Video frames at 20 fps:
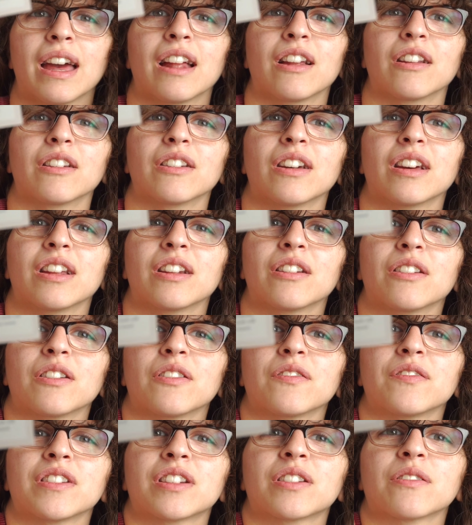I don't
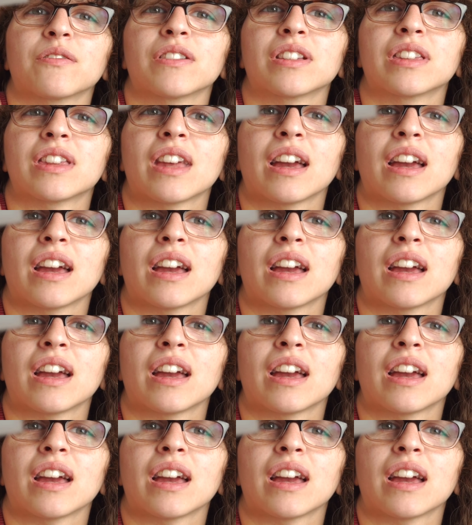know if you can read